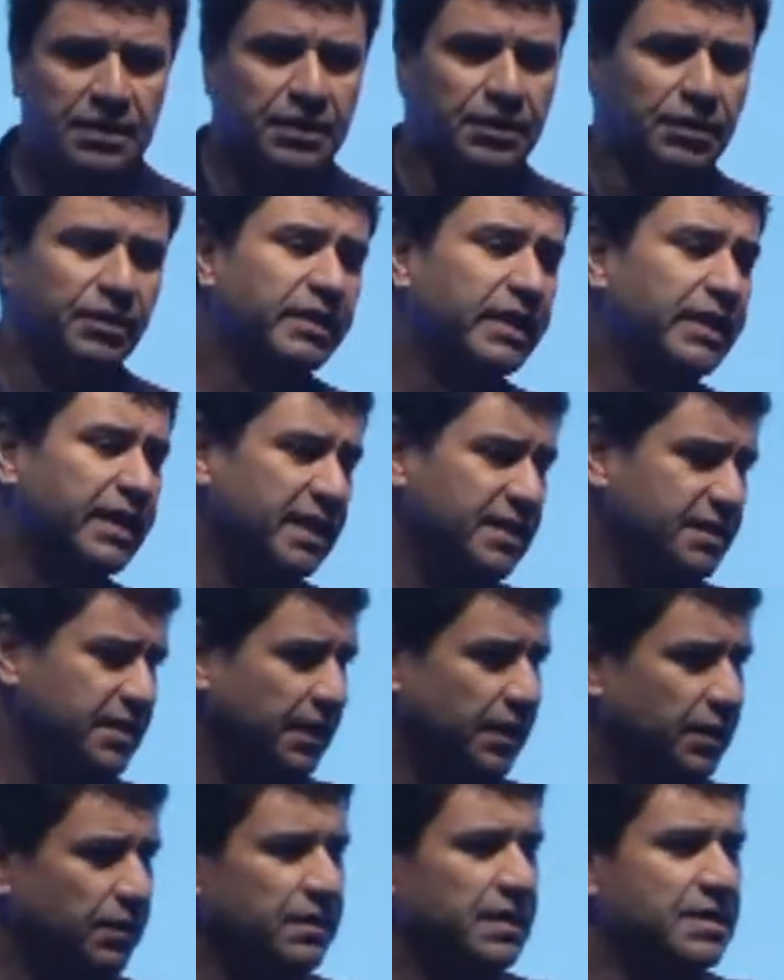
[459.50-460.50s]
You can
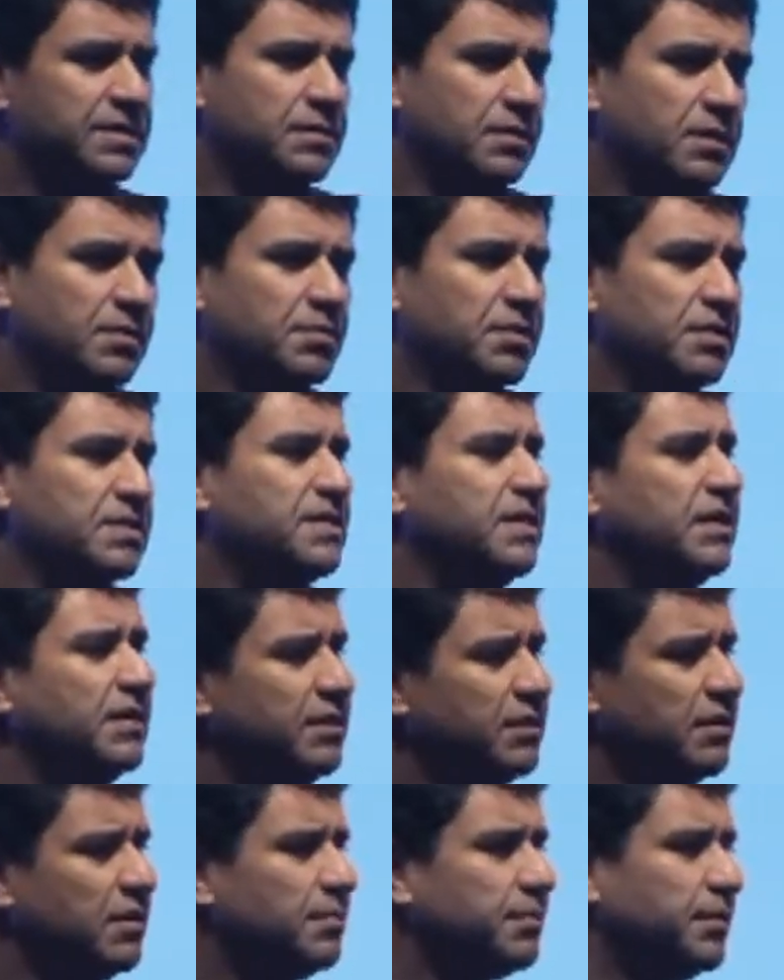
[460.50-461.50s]
execute a store
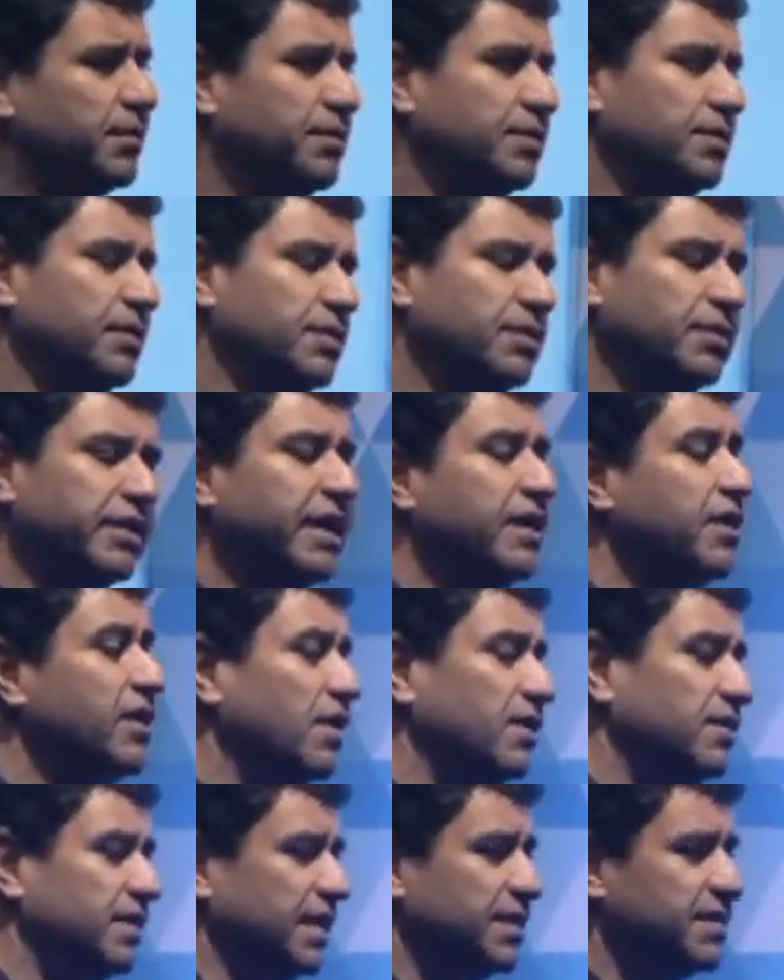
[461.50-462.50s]
procedure, but you
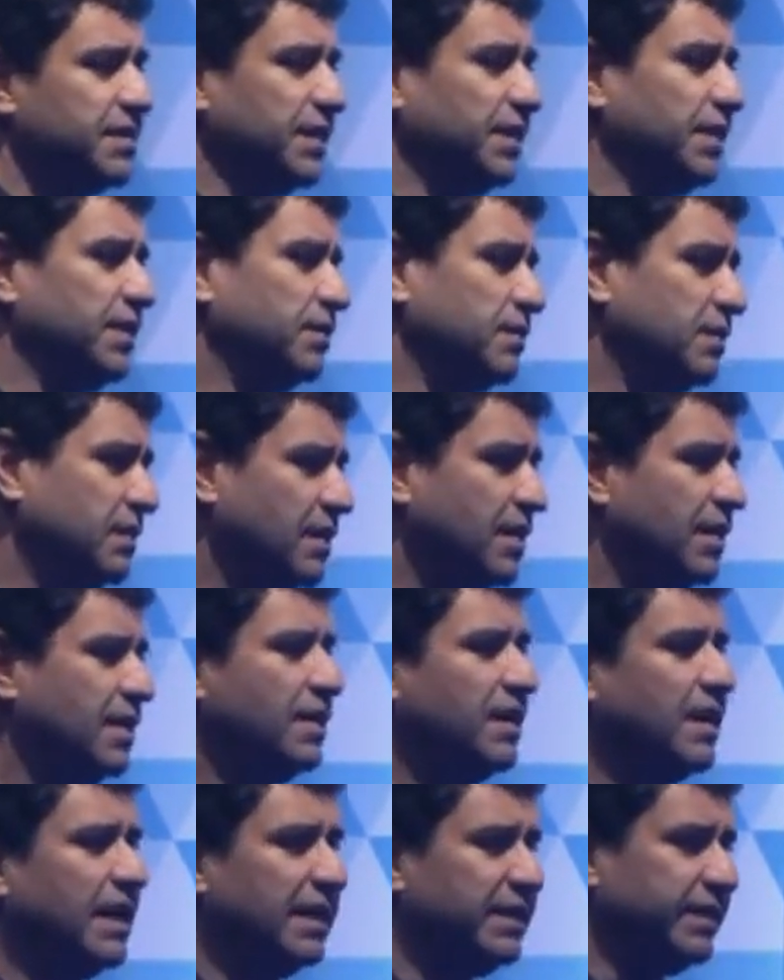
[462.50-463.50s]
cannot execute
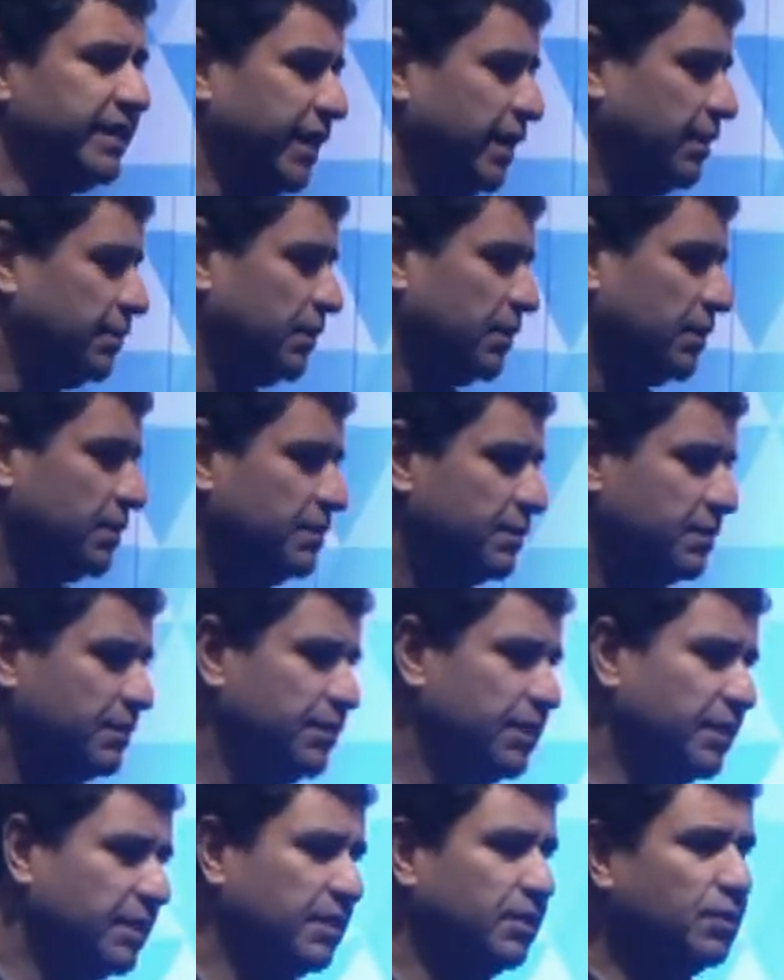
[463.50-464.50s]
a table.
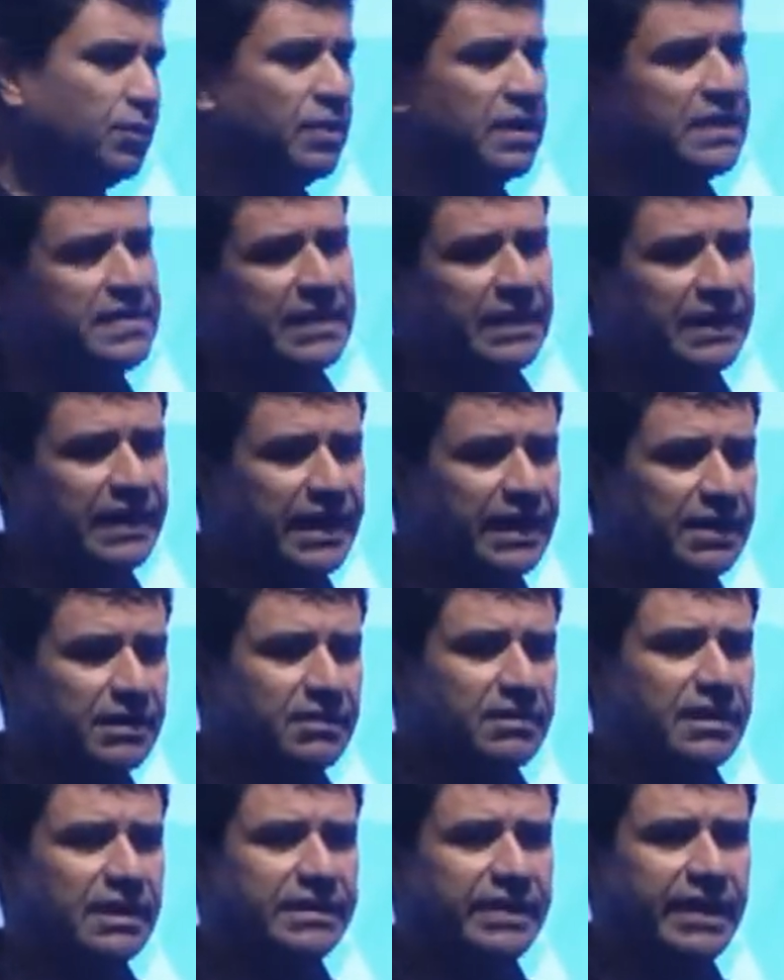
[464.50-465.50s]
You can do a select
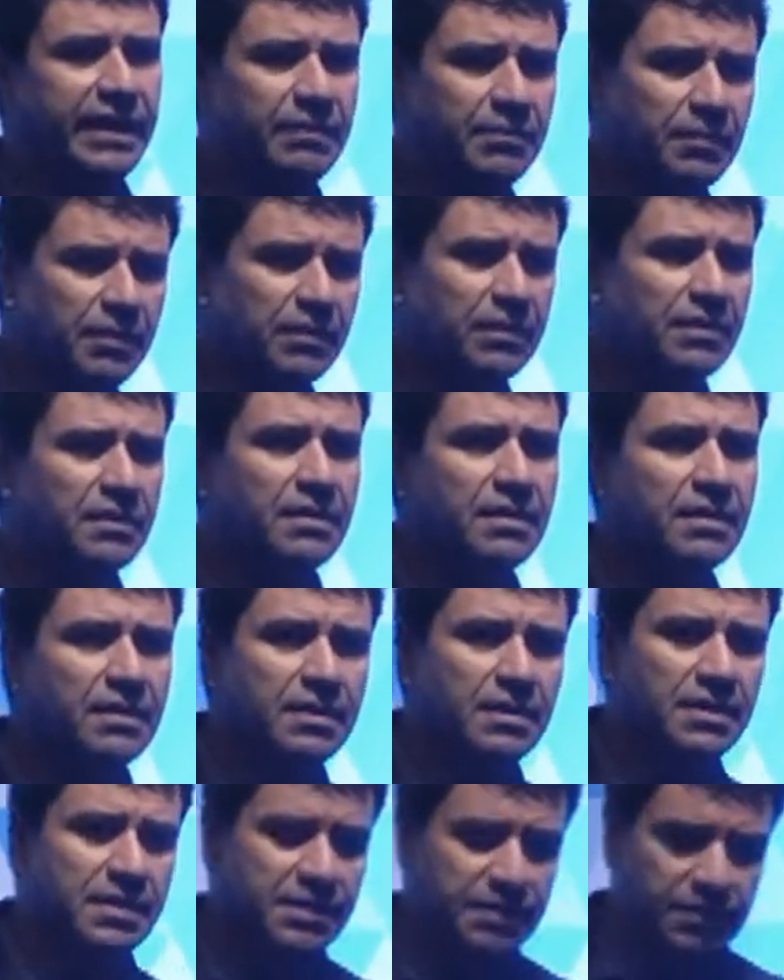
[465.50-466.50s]
on a table.
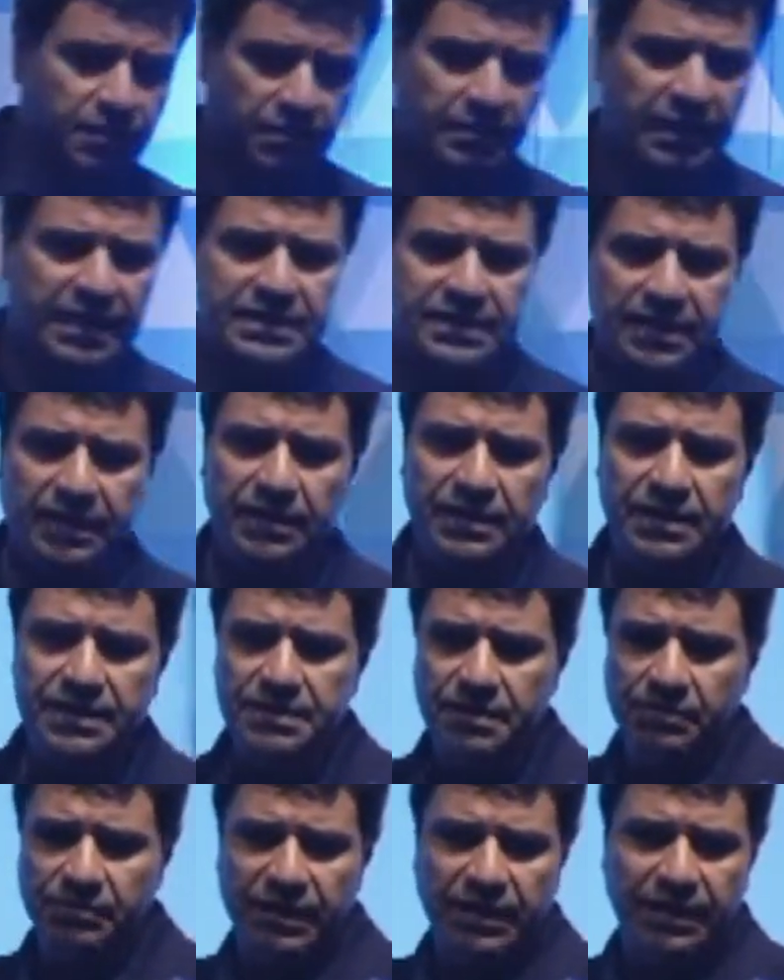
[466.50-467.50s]
So basically
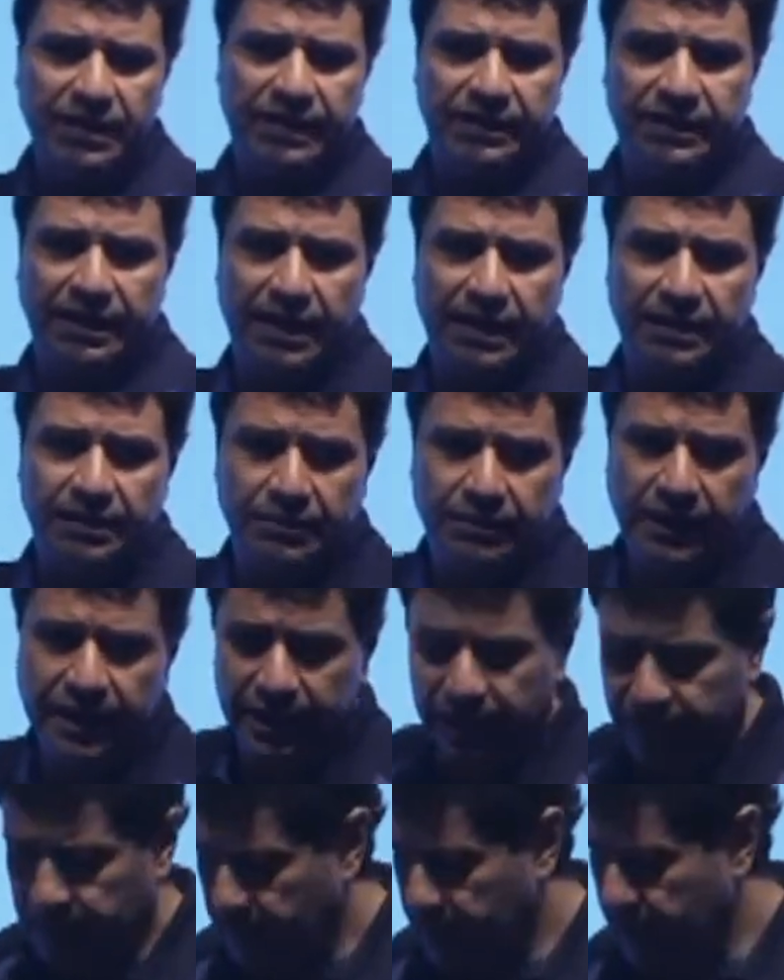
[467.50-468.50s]
something like that,
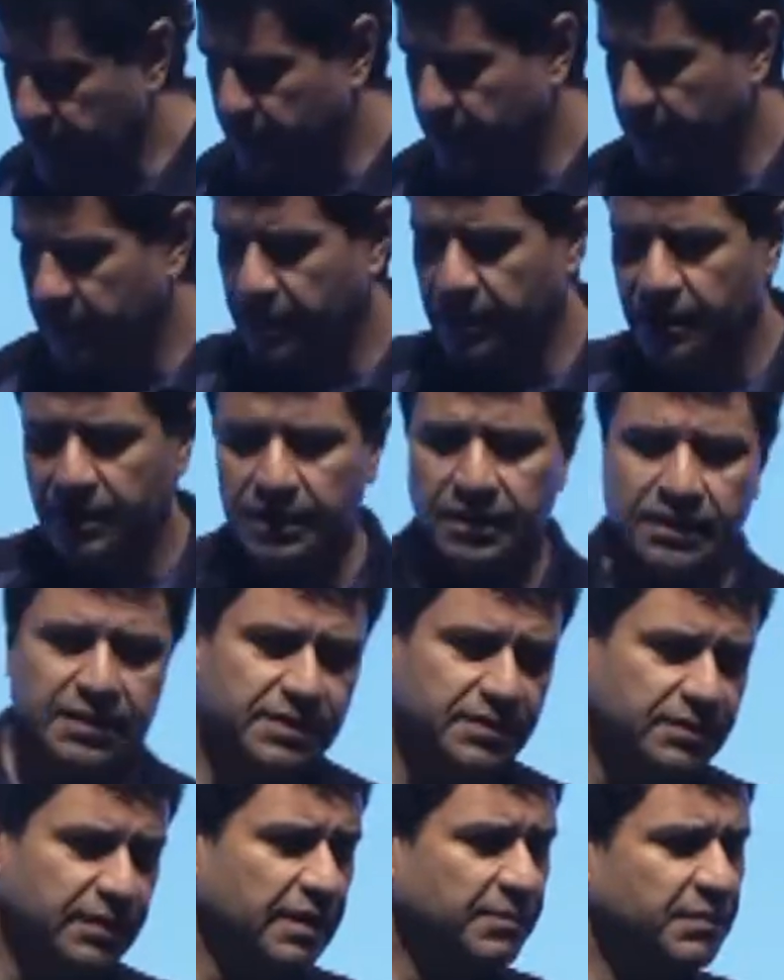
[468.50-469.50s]
right?
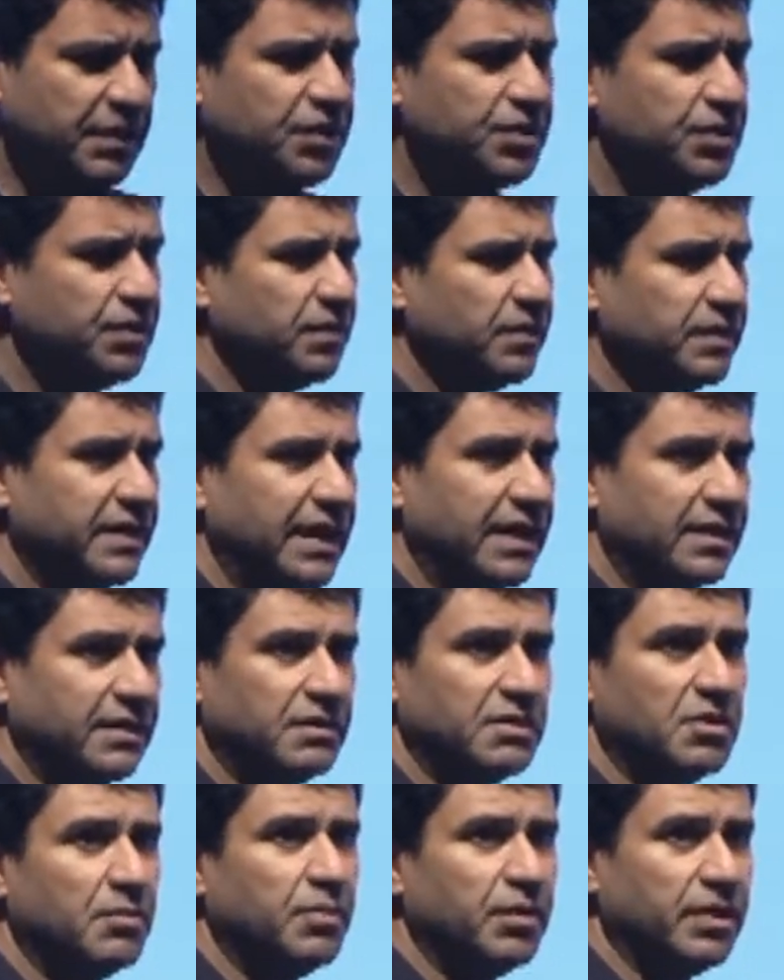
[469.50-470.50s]
It's going to make sure that
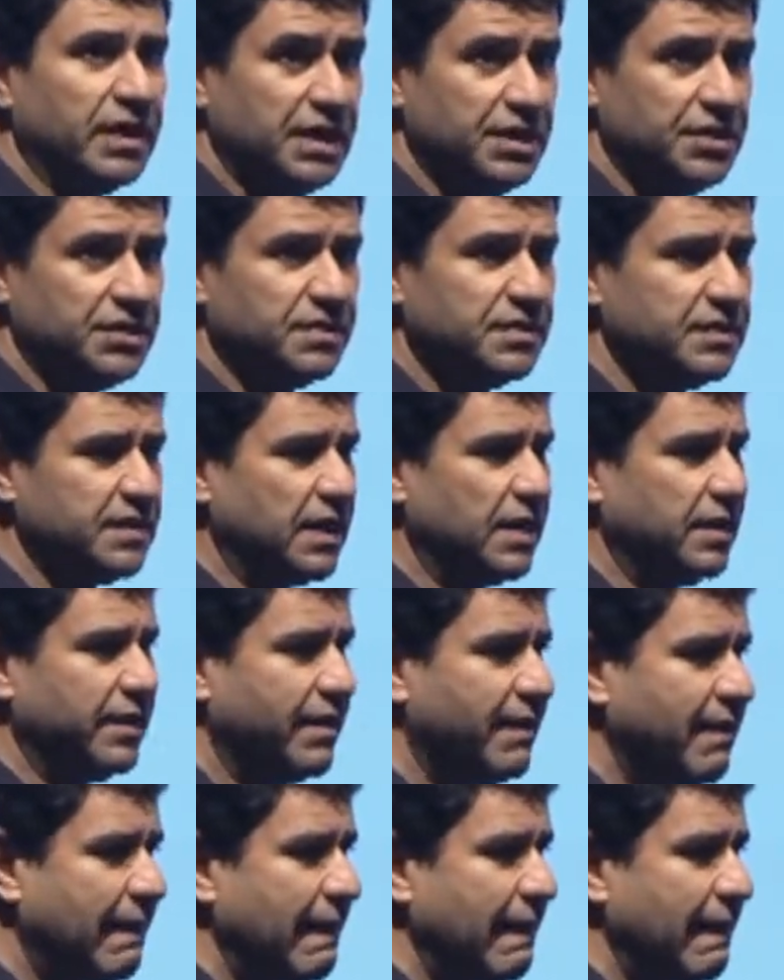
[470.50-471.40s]
the operations are